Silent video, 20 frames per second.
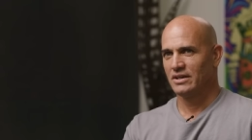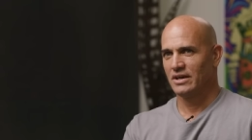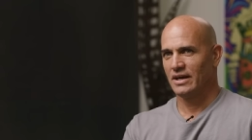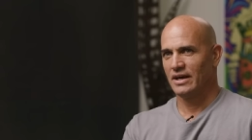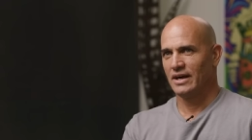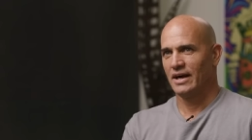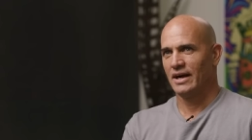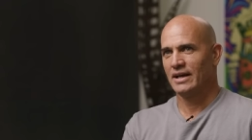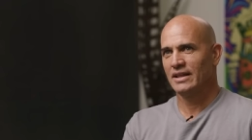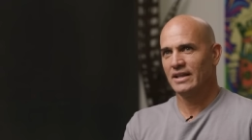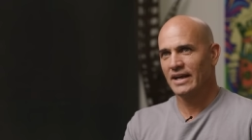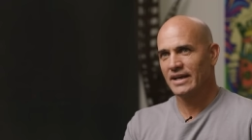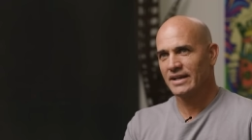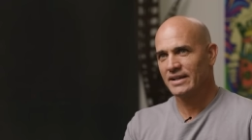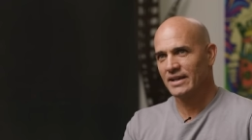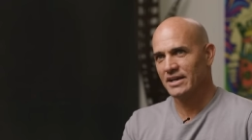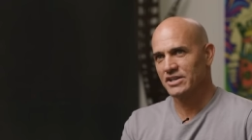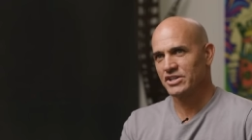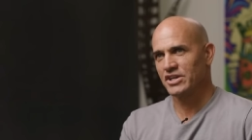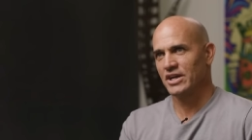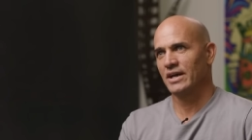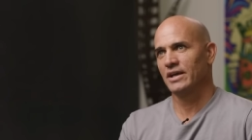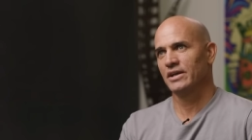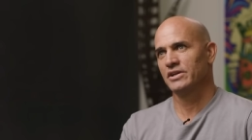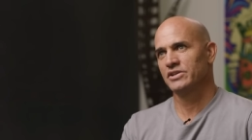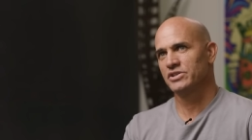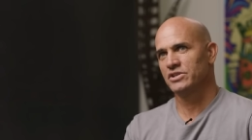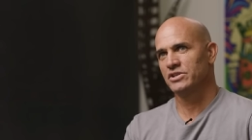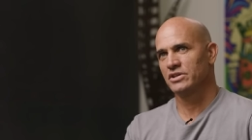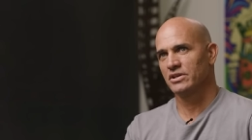I, I like that
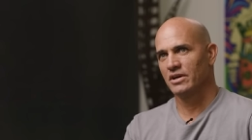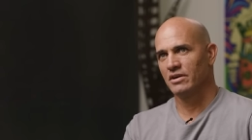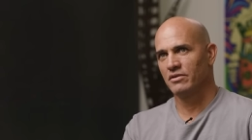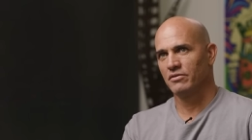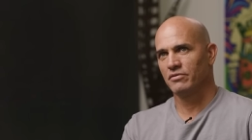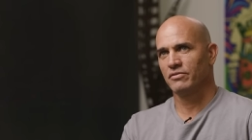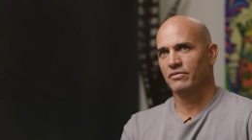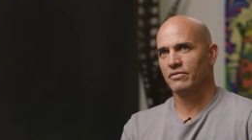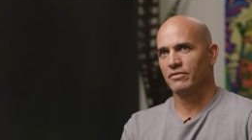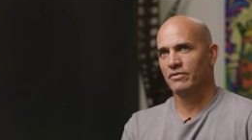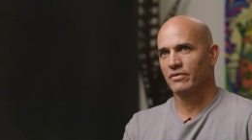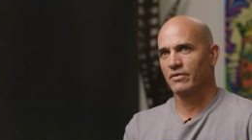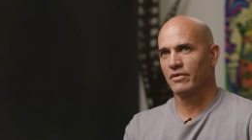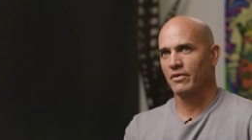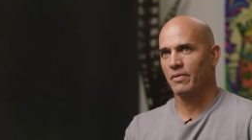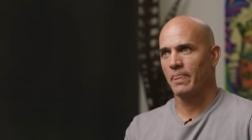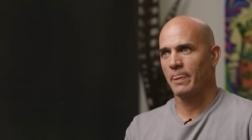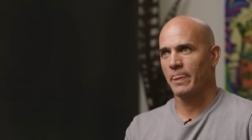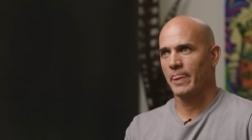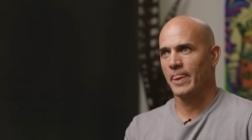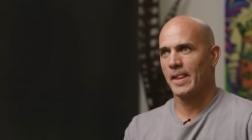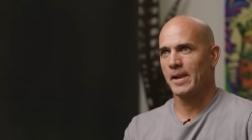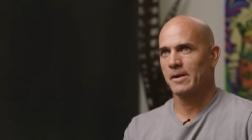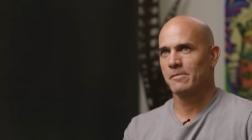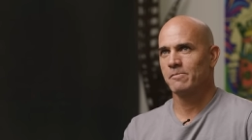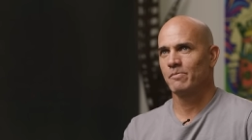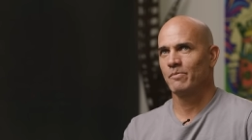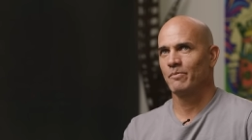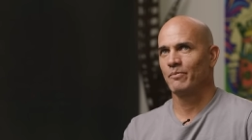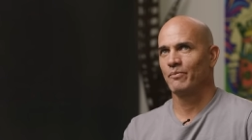challenge of
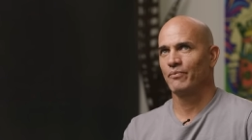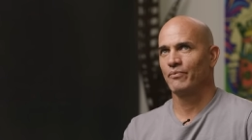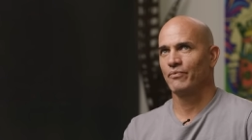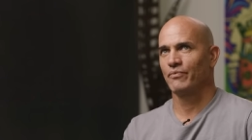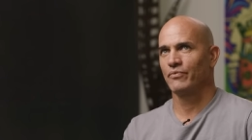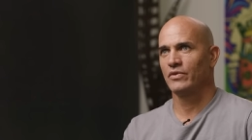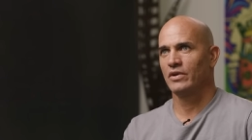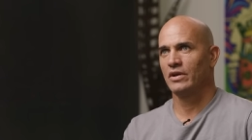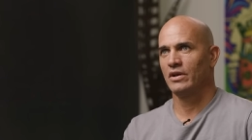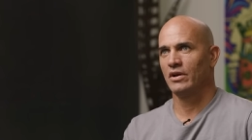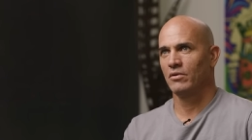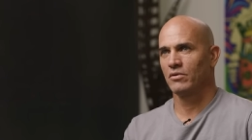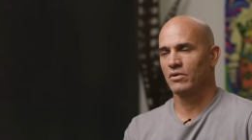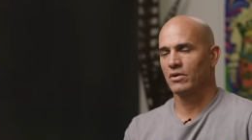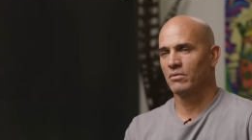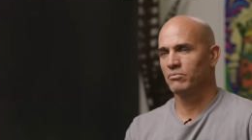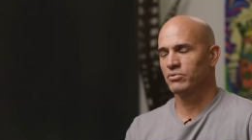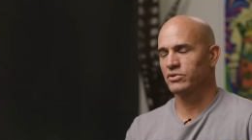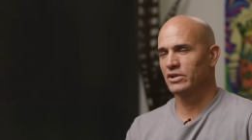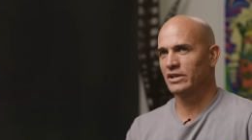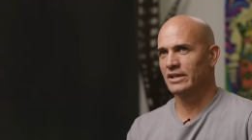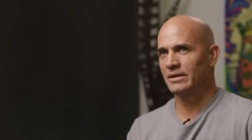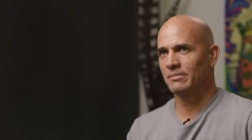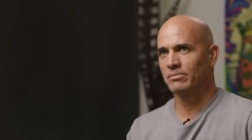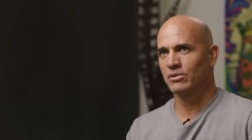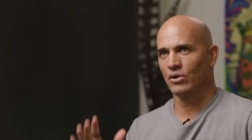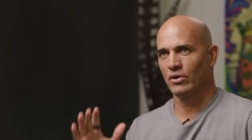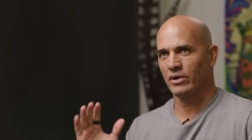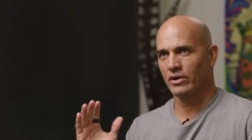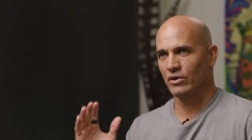you know, completely
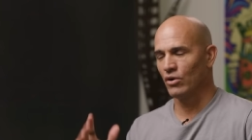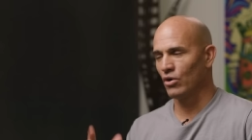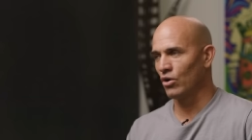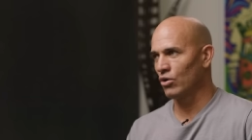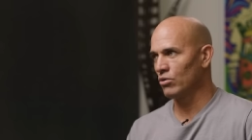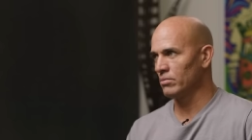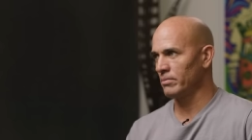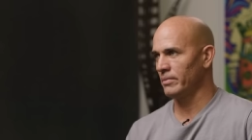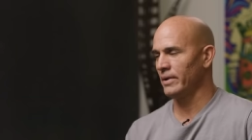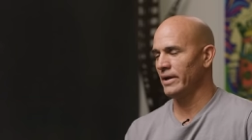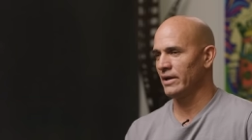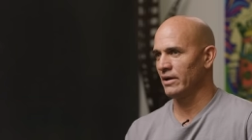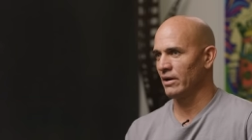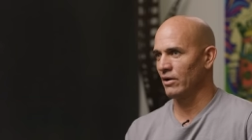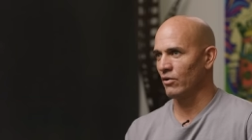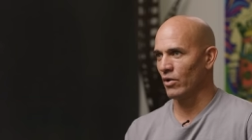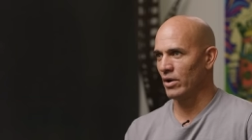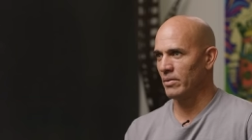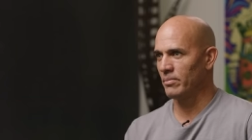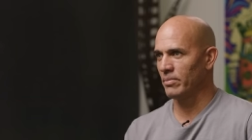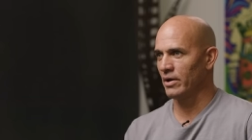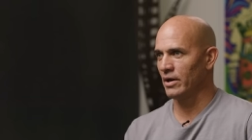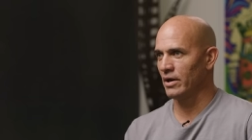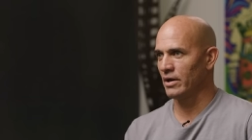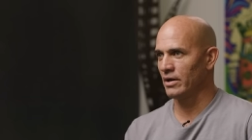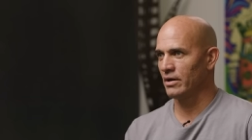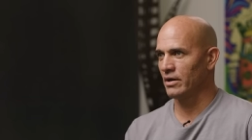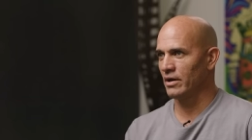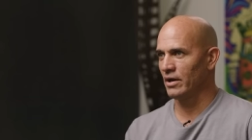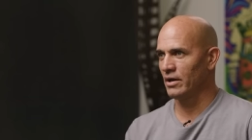blowing a hole, making a great
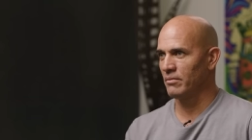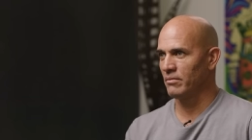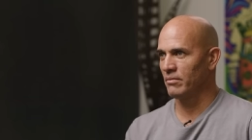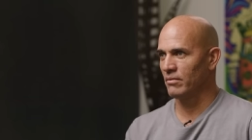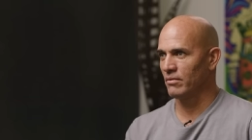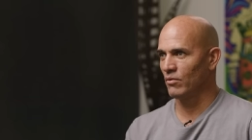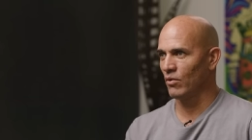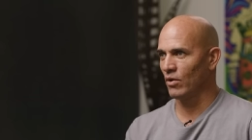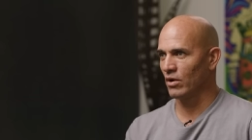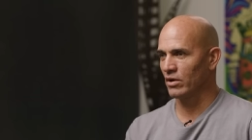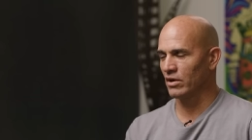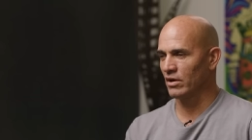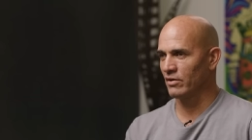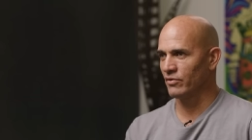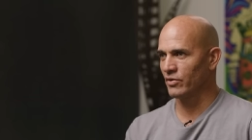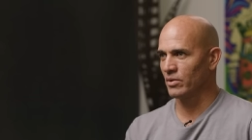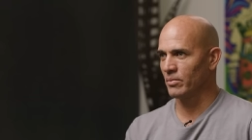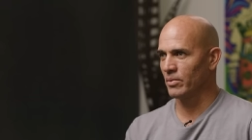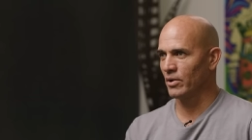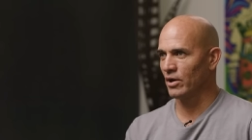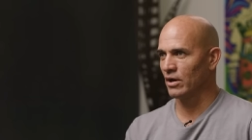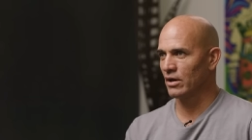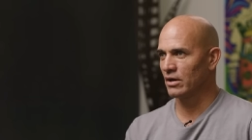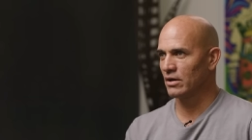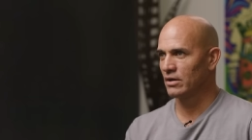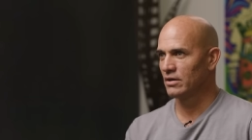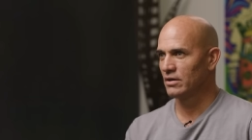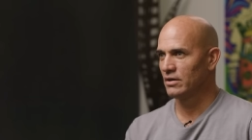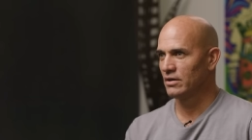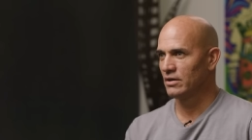putt, and walking off with a
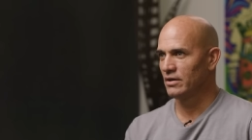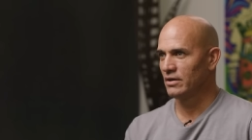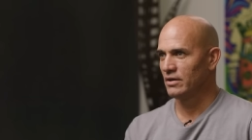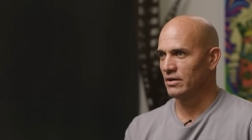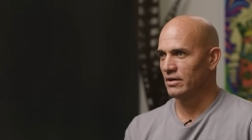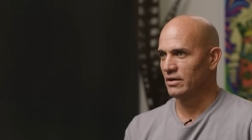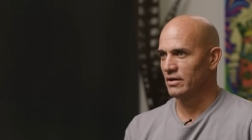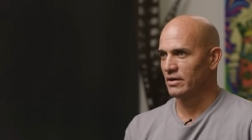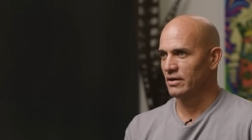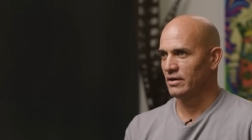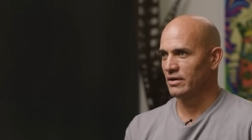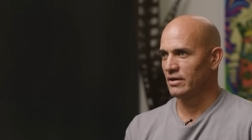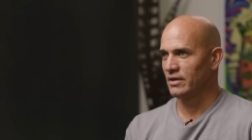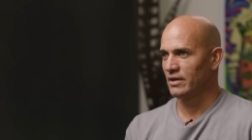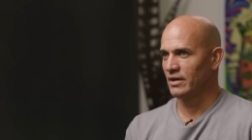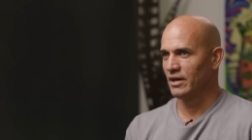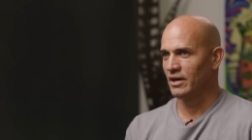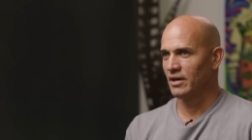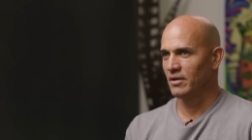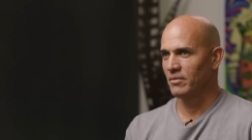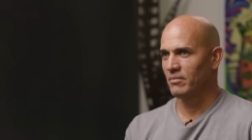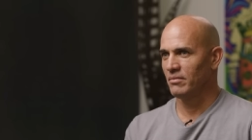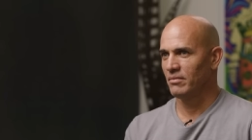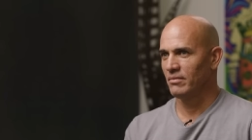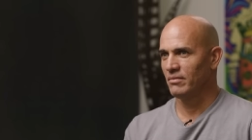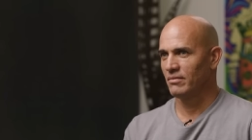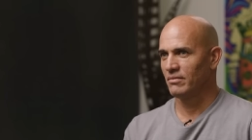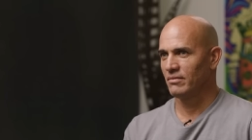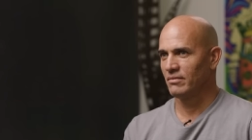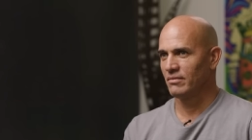par. Um,
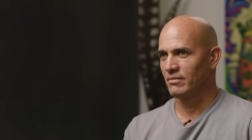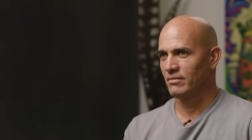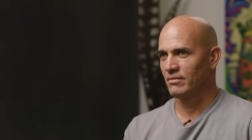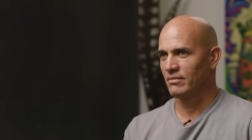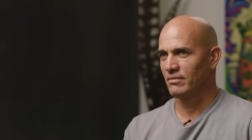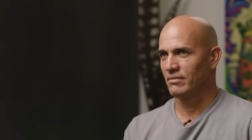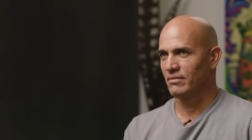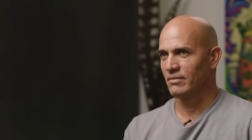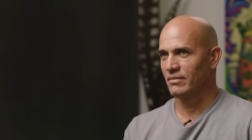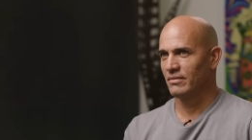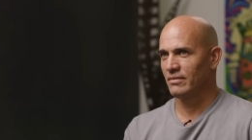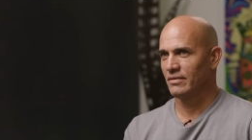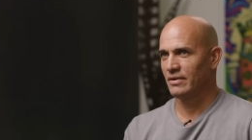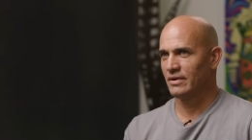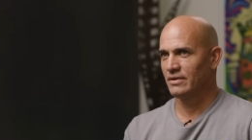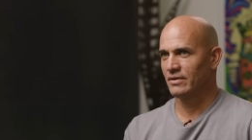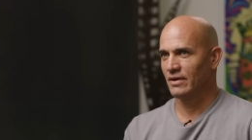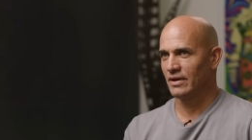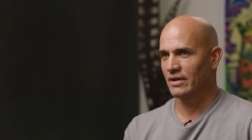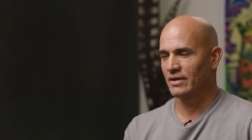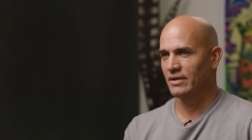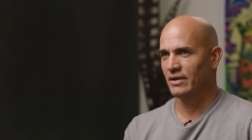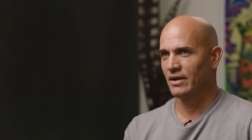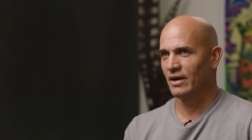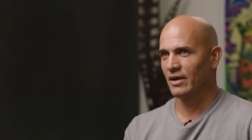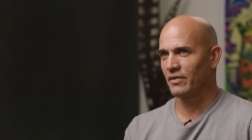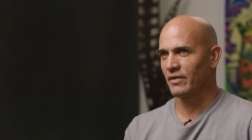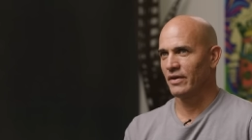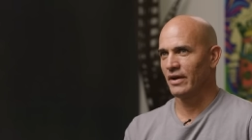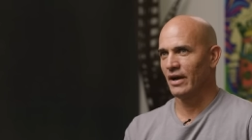it's like the
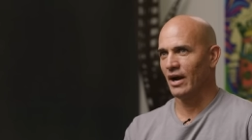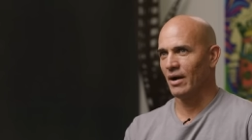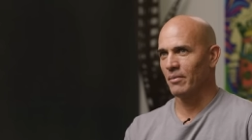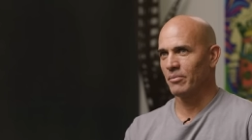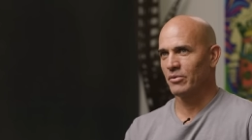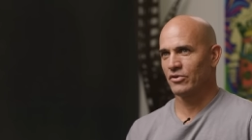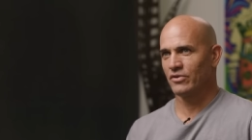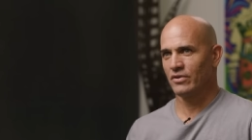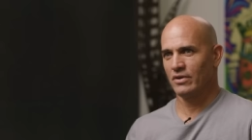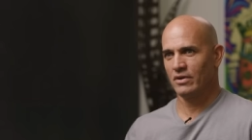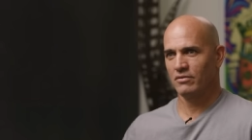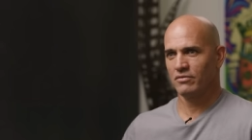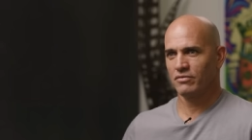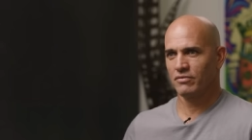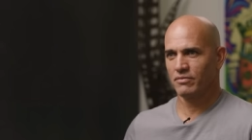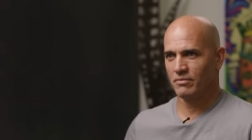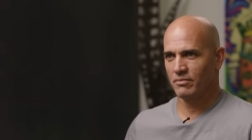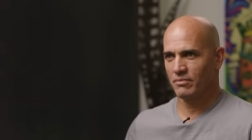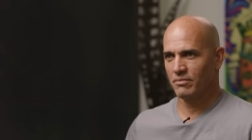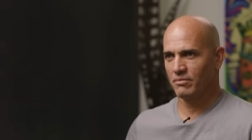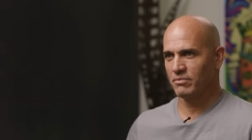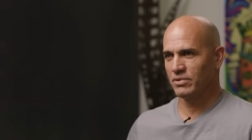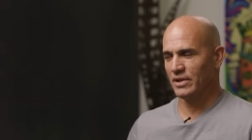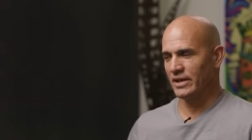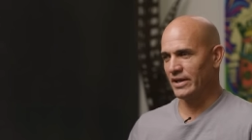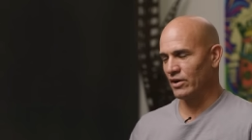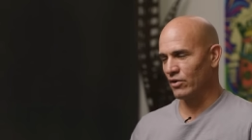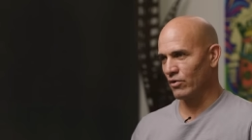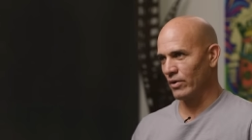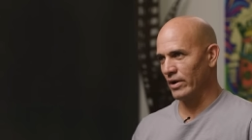uh, the opposite of
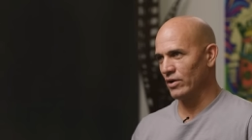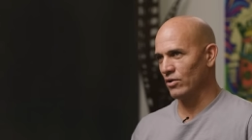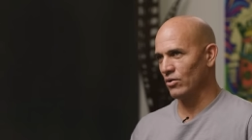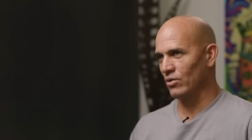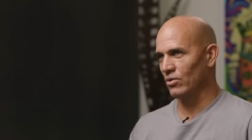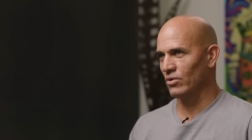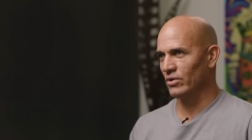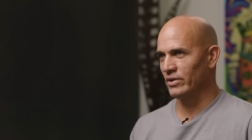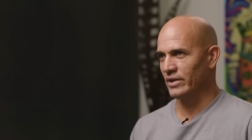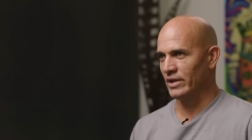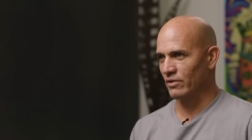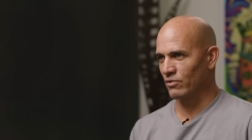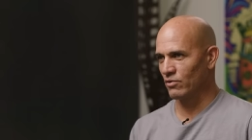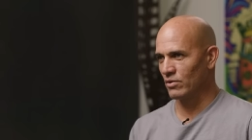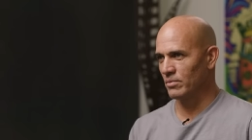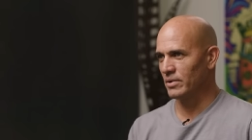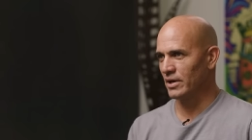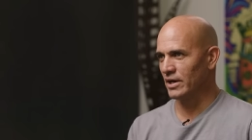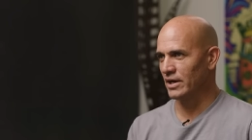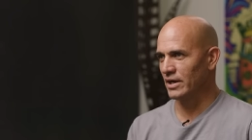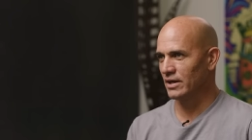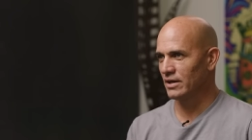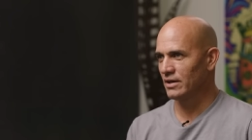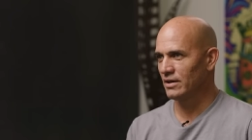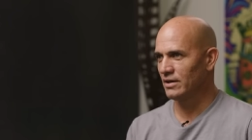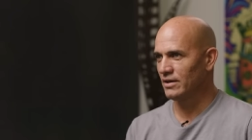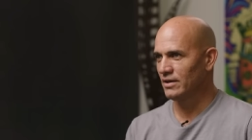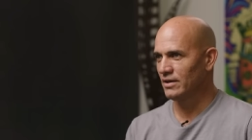playing a great hole and then three putting.